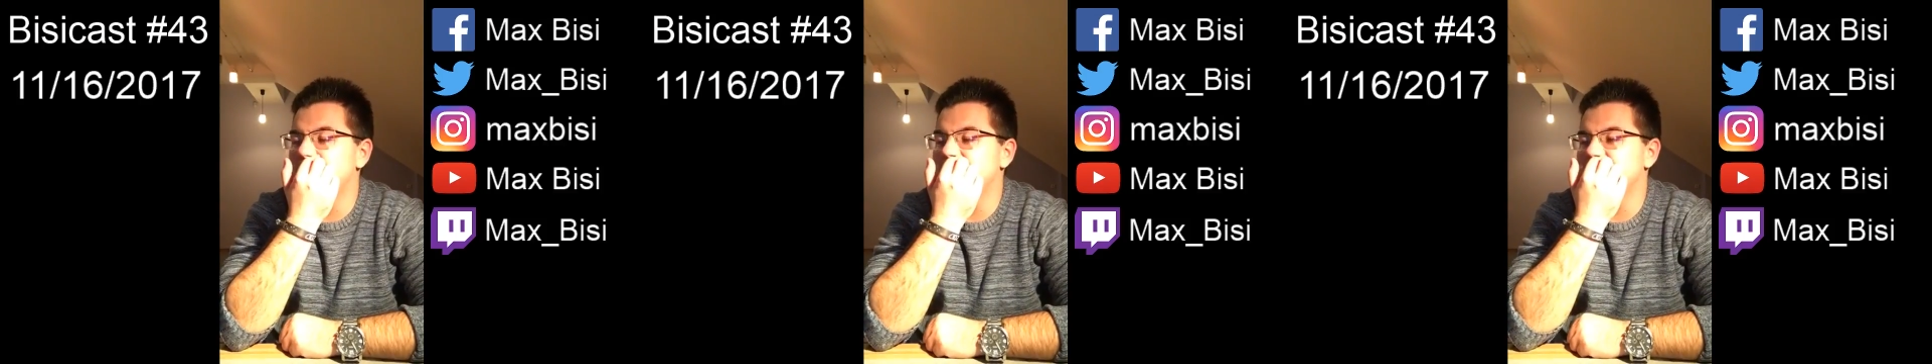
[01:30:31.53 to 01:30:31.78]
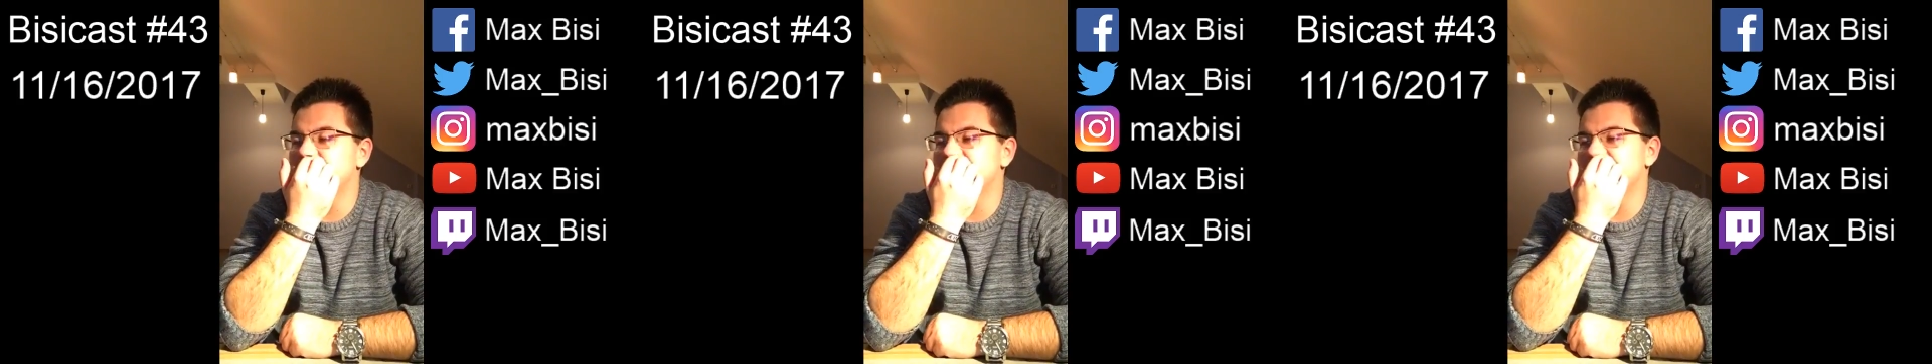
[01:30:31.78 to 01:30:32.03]
in
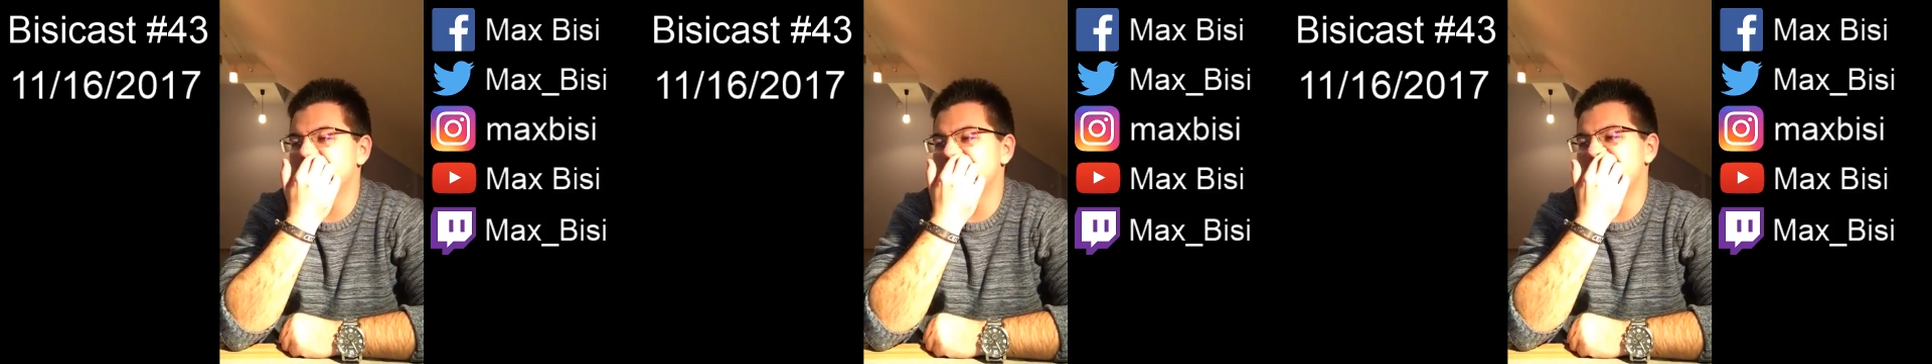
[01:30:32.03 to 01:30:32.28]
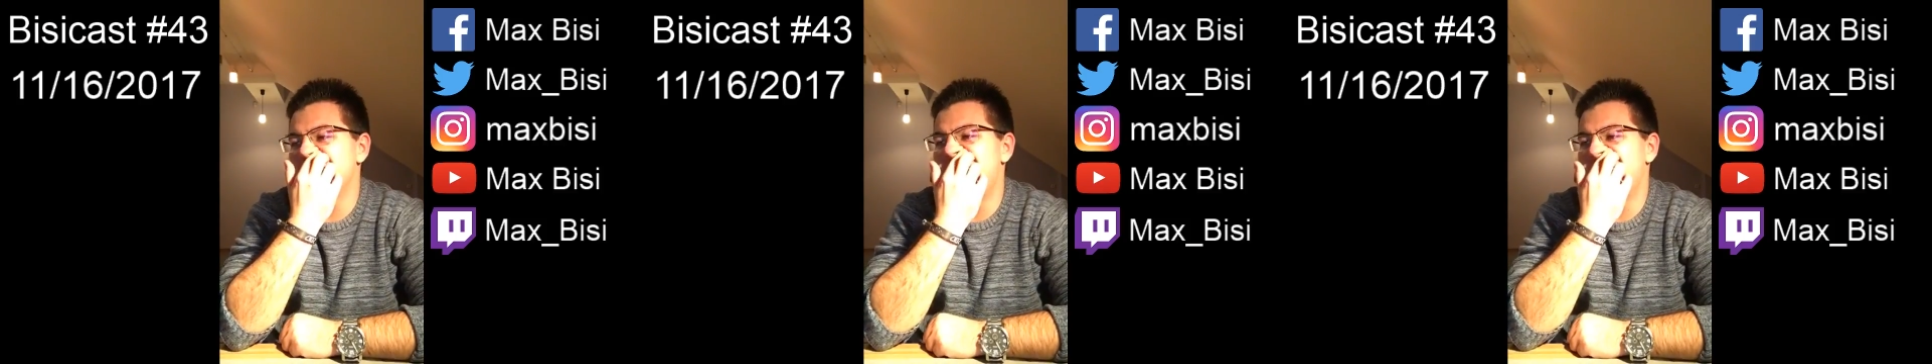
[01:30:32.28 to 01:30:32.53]

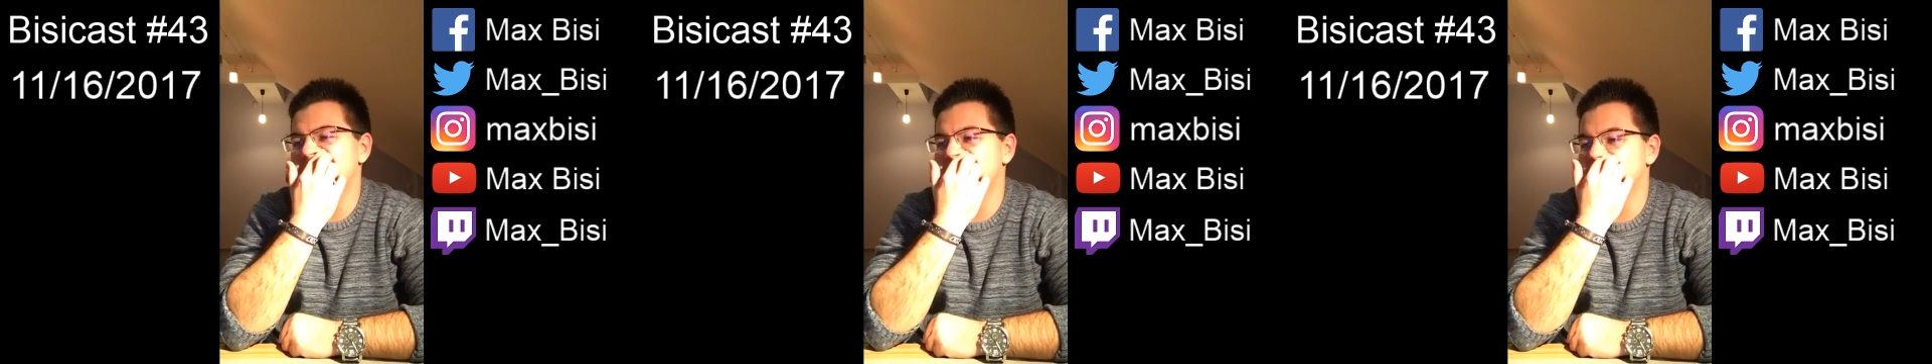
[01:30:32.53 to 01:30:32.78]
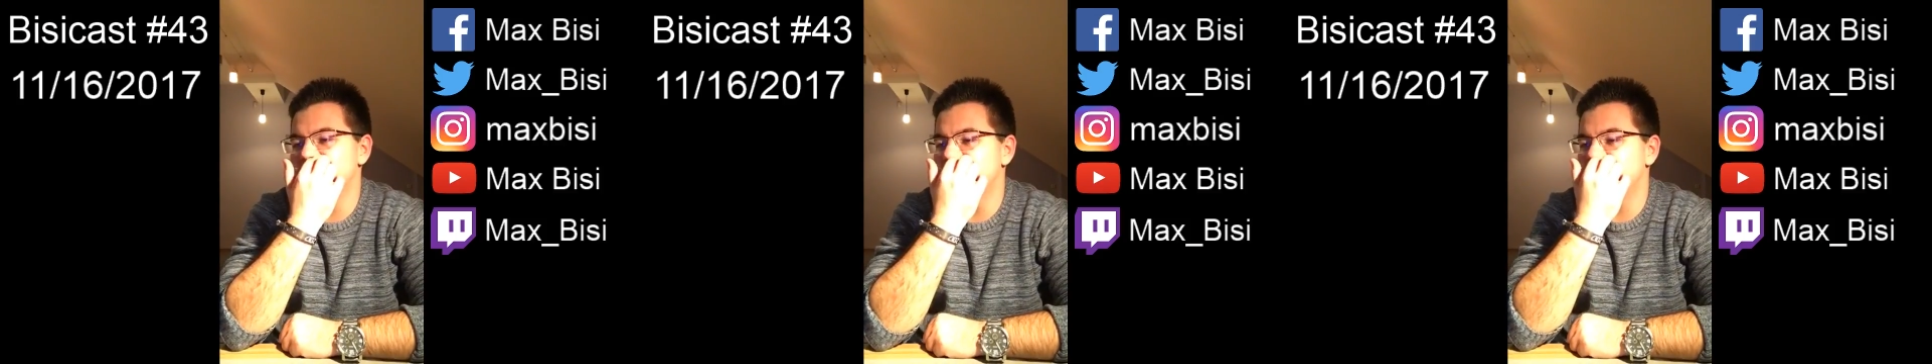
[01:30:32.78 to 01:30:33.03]
the highs
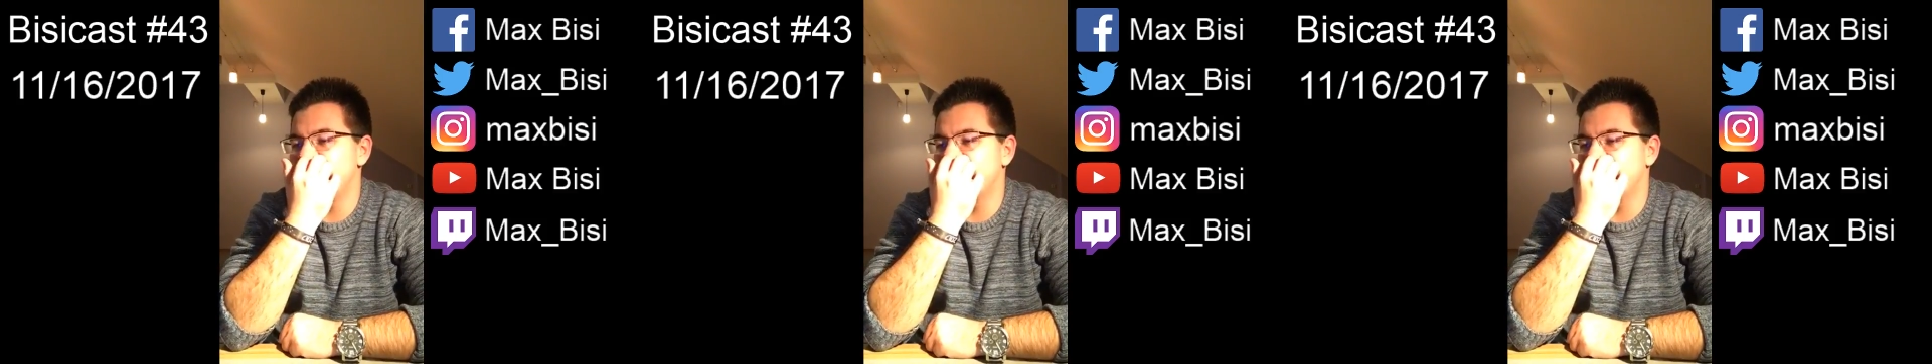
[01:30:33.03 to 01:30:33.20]
and the mids.